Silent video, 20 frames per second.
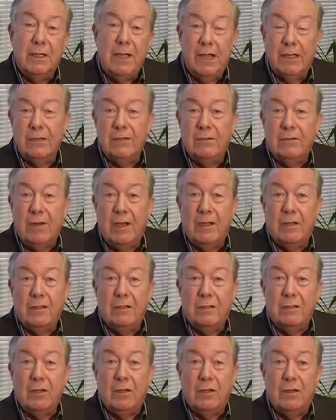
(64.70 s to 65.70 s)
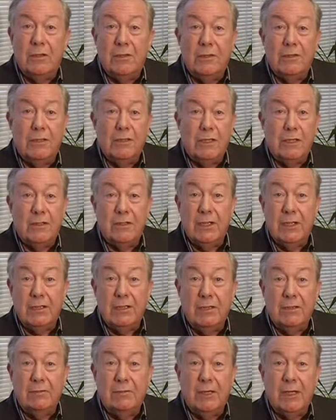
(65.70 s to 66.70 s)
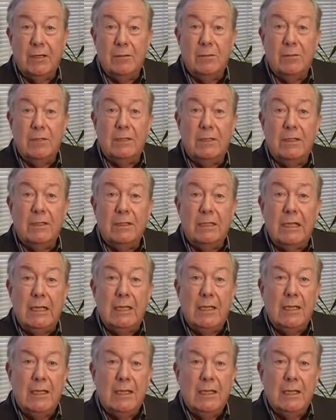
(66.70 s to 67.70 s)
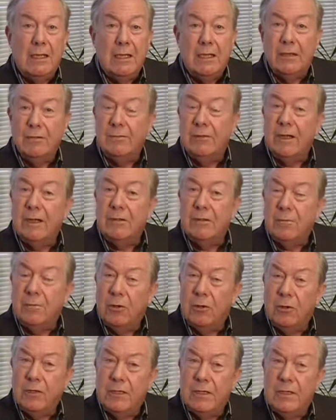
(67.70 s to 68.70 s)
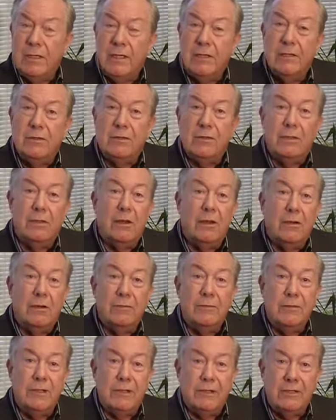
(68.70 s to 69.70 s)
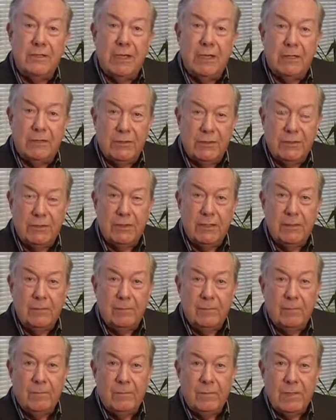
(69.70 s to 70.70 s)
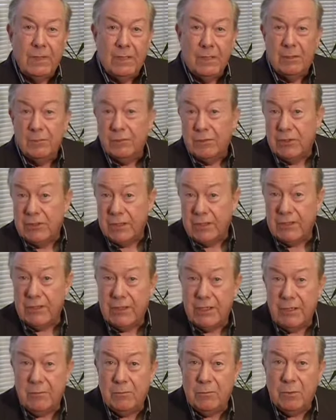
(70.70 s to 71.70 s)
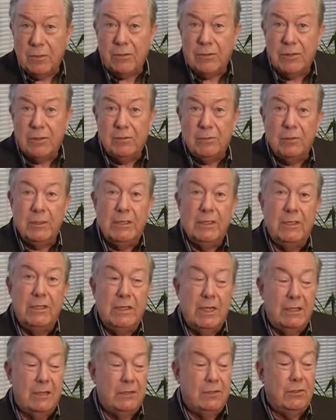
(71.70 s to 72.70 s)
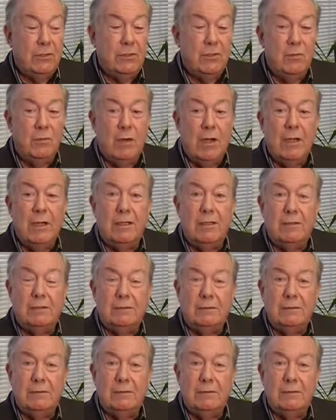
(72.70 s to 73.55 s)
ex-father-in-law's executive library, and I found Napoleon Hill's Law of Success. There were 16 books to read, and it took a while.